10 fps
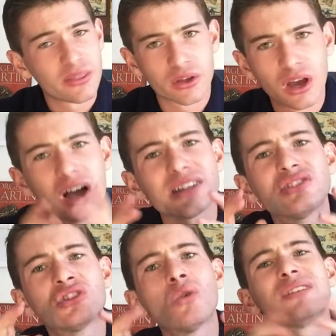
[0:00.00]
The
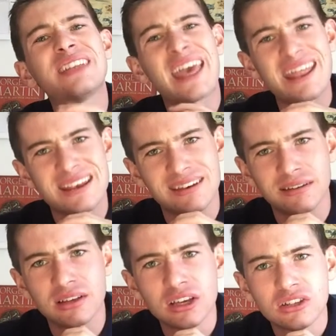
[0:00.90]
gods don't
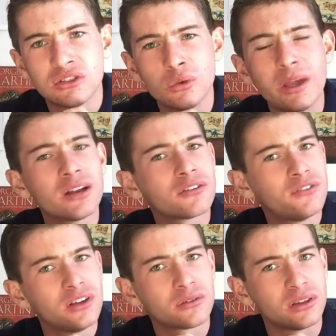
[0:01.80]
tend to
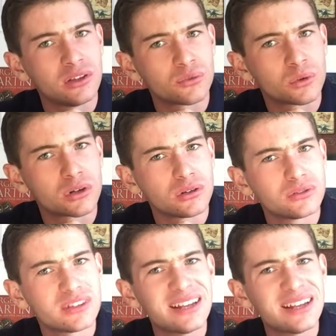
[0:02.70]
interfere in these worlds.